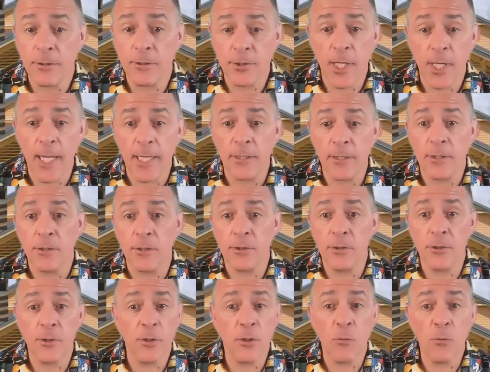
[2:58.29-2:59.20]
changes
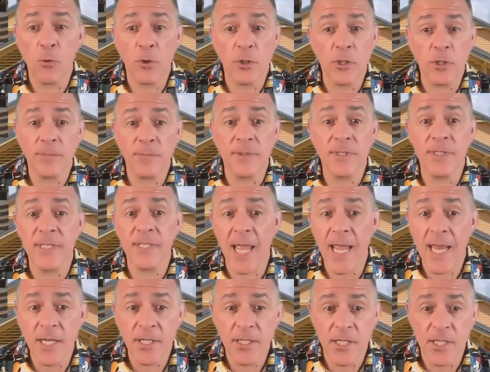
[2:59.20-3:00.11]
to the worship
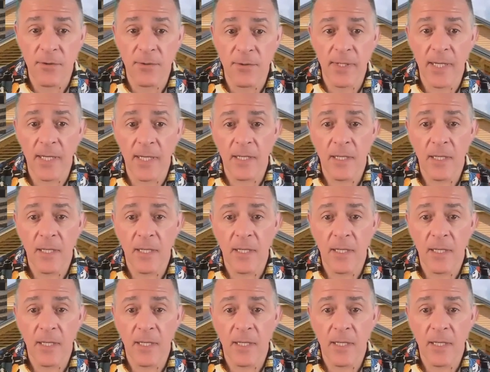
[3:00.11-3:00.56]
stage area,